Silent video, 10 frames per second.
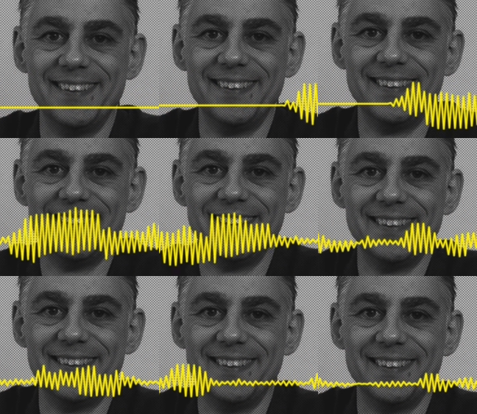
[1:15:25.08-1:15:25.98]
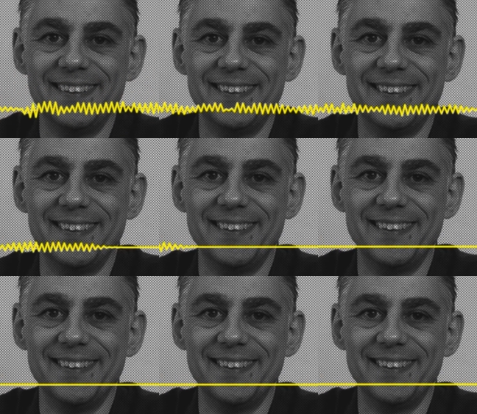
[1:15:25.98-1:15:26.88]
or introductions,
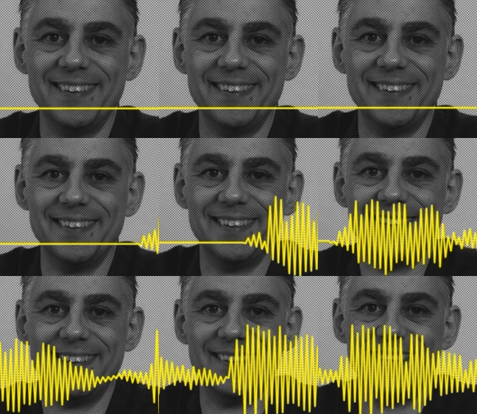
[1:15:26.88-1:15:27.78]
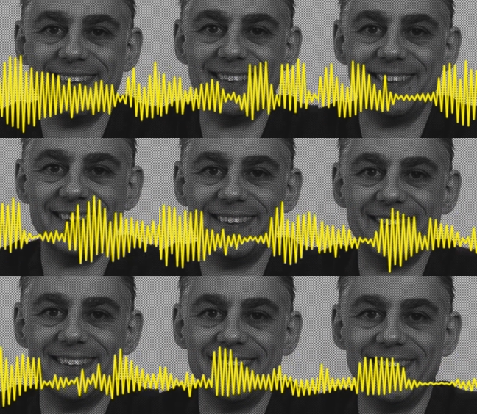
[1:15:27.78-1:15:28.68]
whereas Burn Cycle is
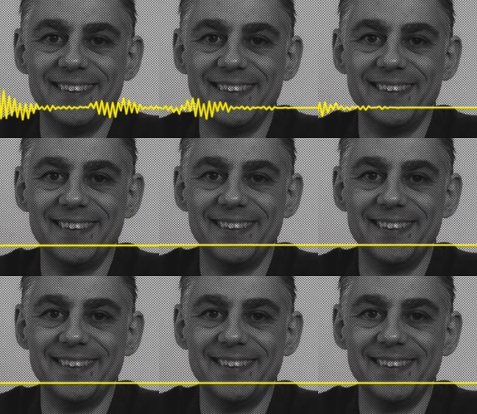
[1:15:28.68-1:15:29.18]
going to have one.